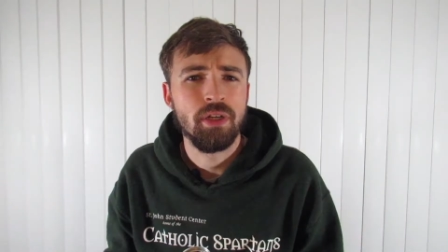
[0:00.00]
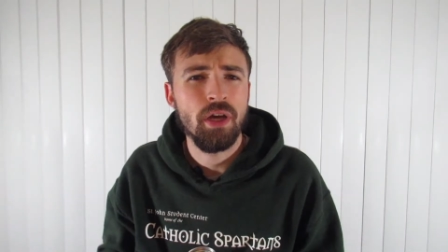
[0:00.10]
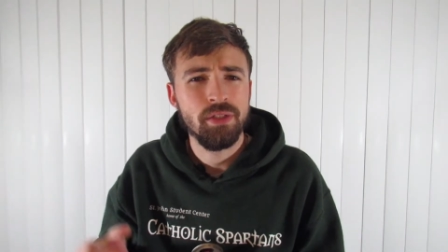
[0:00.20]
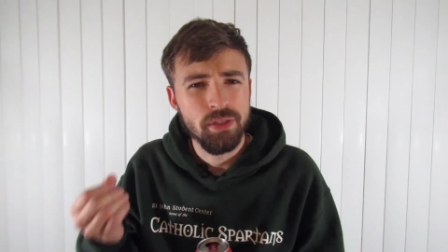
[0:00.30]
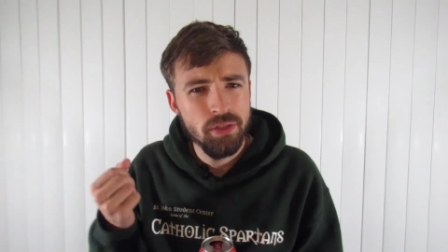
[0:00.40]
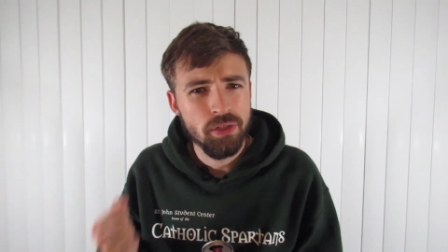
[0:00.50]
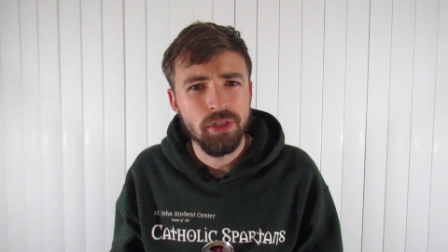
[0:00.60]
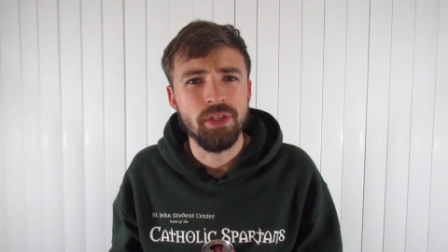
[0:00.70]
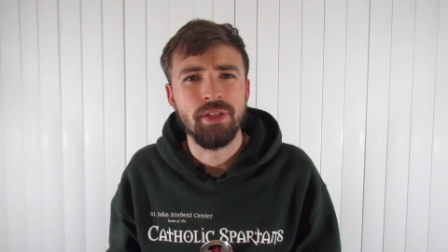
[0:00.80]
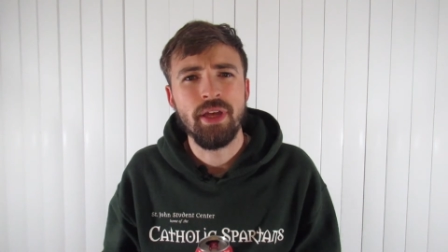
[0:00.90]
God is
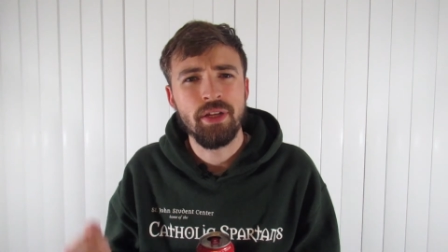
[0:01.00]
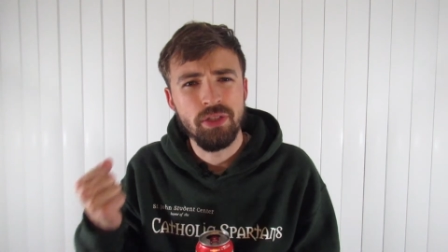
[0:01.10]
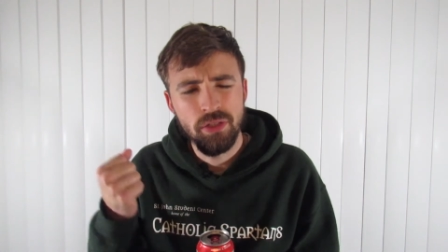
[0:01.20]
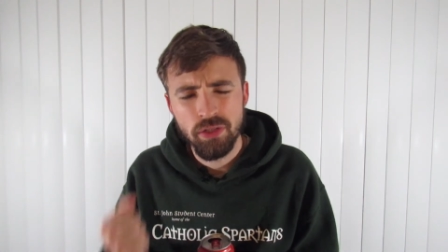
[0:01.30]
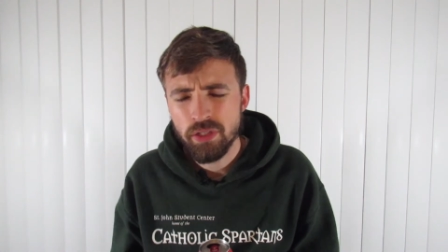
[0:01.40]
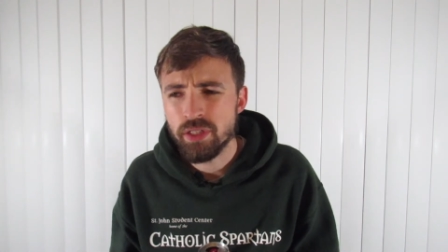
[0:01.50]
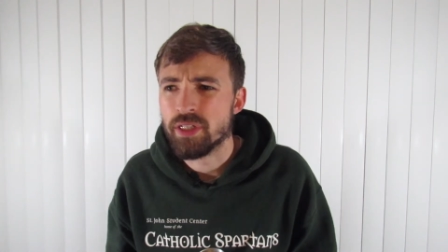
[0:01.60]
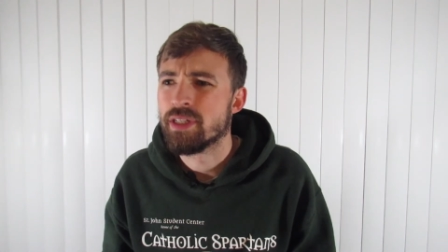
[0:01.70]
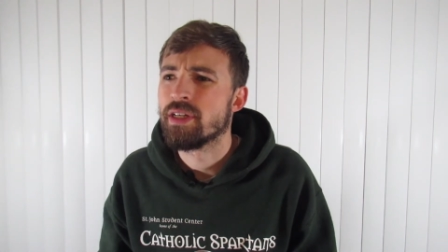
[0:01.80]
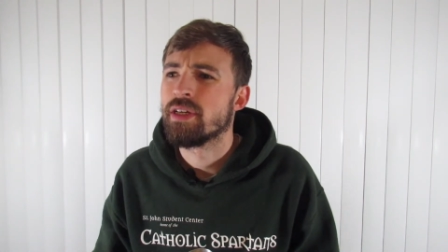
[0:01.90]
good. That is
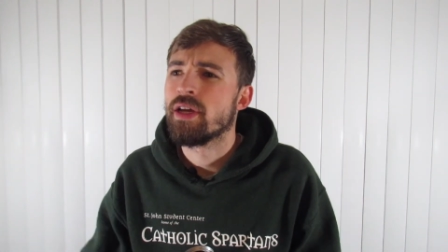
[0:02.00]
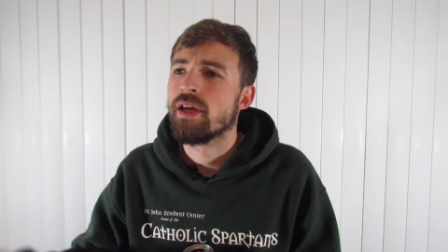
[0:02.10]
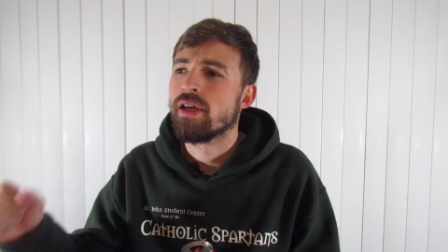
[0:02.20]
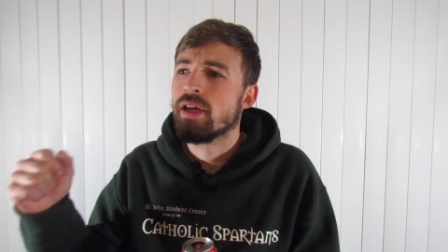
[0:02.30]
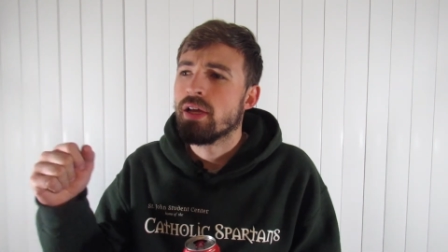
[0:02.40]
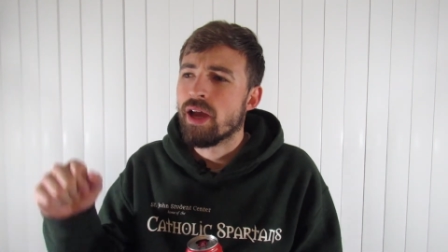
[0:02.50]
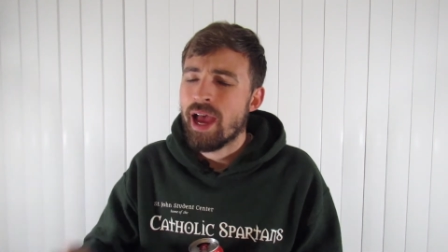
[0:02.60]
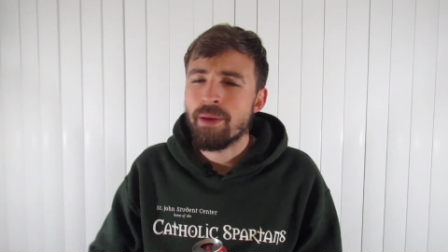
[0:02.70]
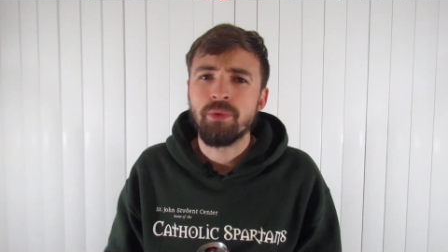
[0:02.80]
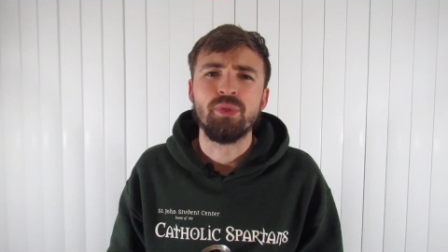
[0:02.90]
good.
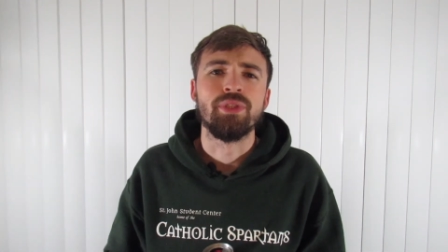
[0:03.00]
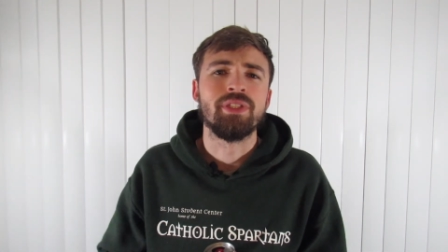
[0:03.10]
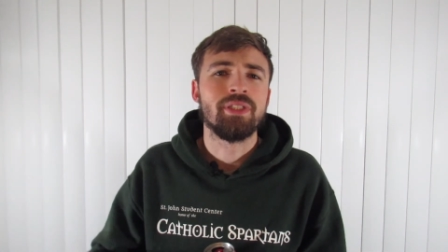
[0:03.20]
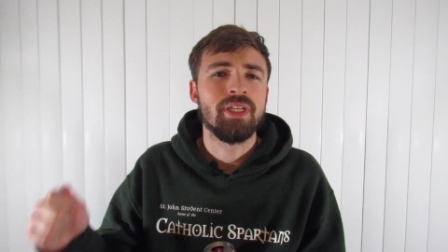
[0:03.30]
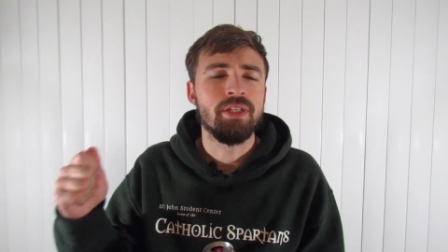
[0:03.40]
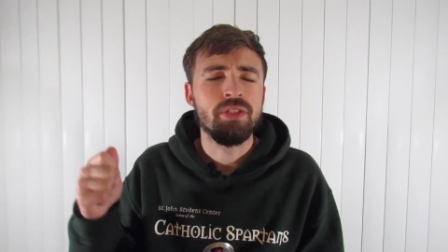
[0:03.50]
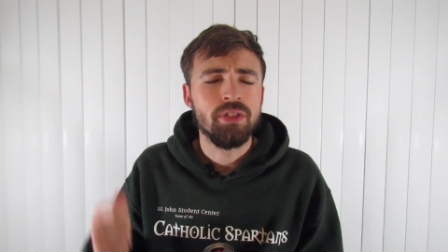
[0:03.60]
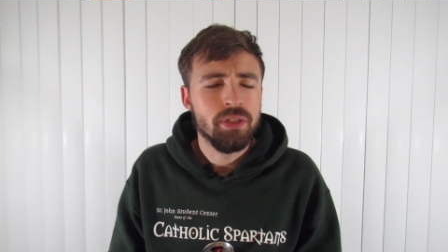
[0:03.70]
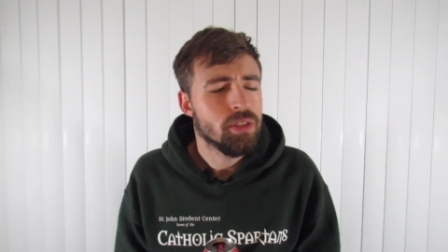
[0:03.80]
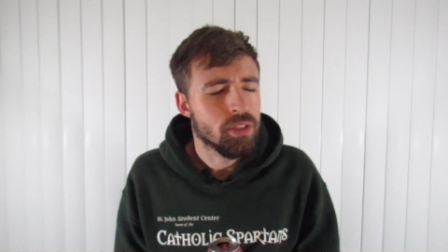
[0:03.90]
Apples taste
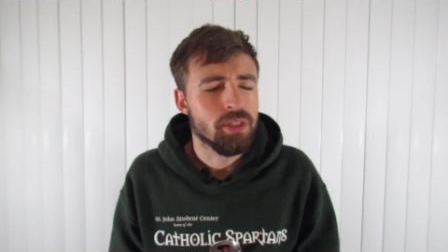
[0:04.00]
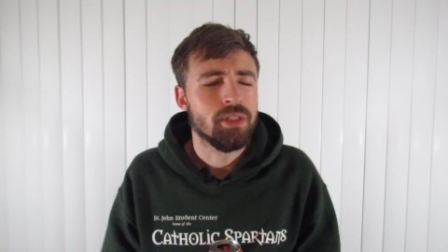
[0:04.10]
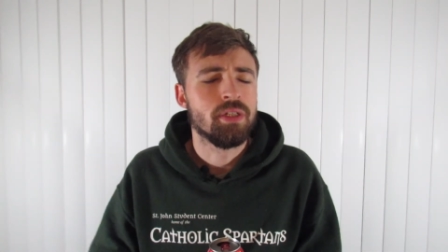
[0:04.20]
good.